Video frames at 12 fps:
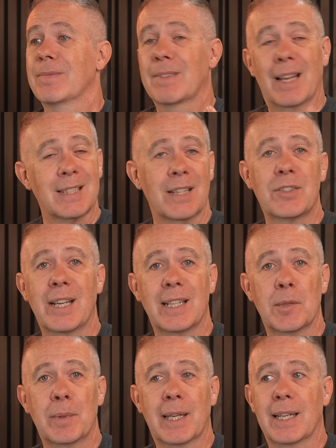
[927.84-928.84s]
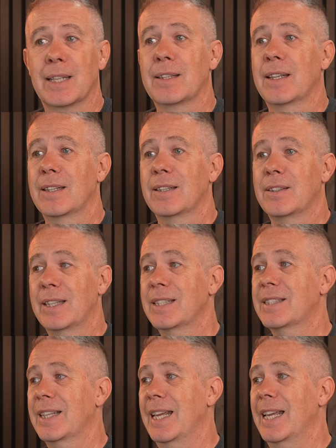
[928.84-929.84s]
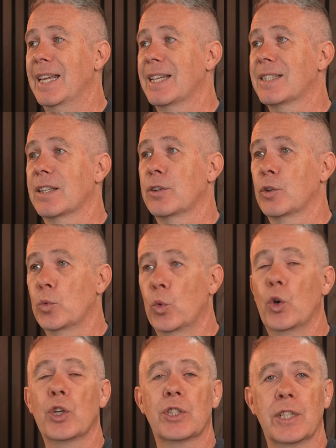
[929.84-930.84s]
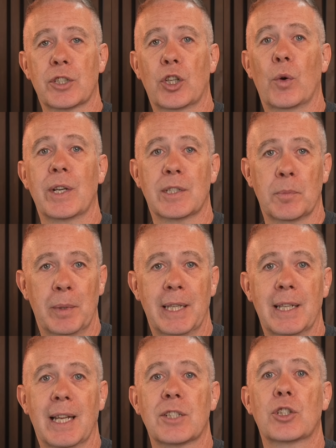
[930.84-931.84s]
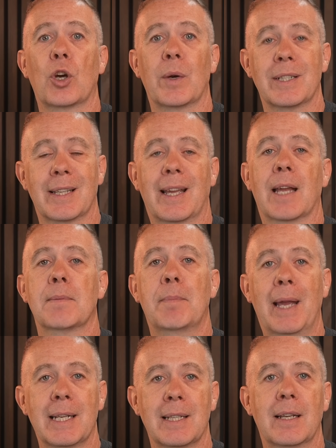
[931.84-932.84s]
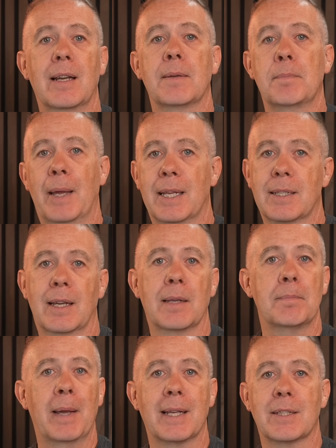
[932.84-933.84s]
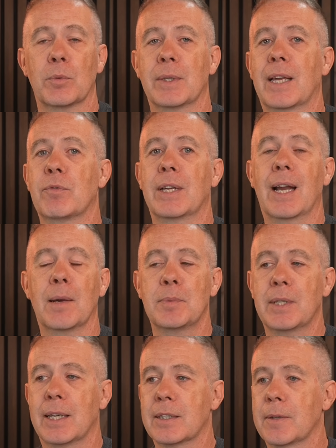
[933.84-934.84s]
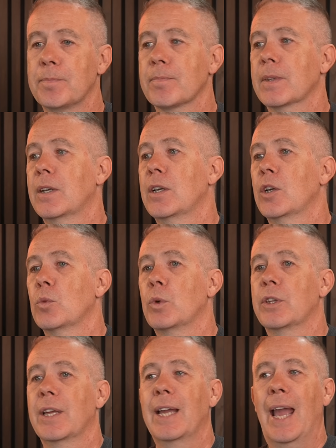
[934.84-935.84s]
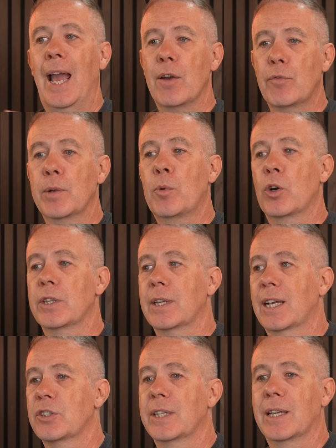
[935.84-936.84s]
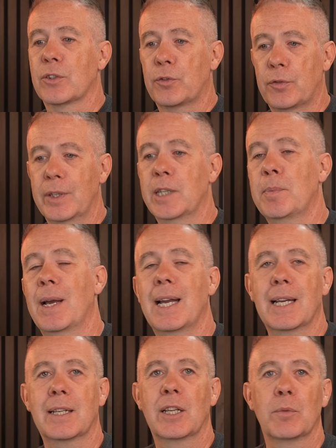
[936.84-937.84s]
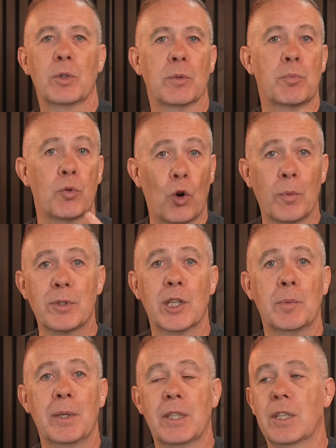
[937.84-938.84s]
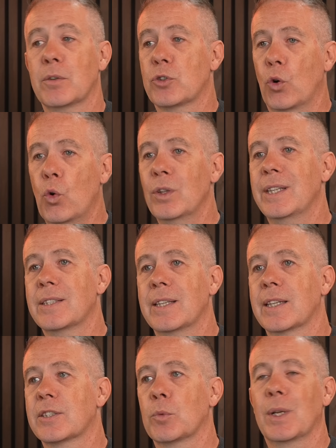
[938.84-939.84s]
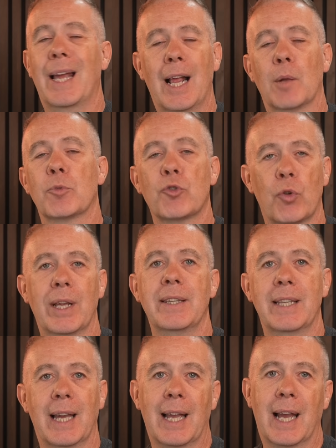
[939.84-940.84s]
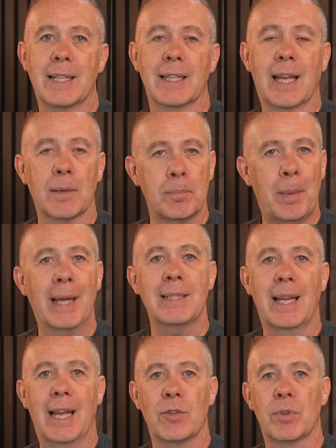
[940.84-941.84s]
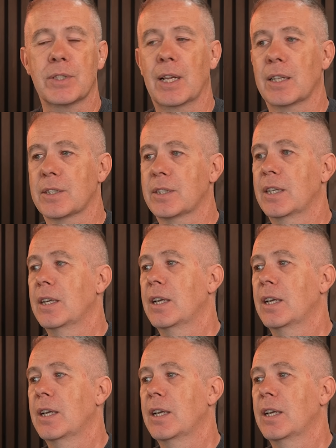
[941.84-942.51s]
as I said at the beginning, this is the worst it's going to be. It's going to get better and better and better with every update, with everybody that actually gives feedback, with the prompts that are being used. All these things that will help train the A I to get better end results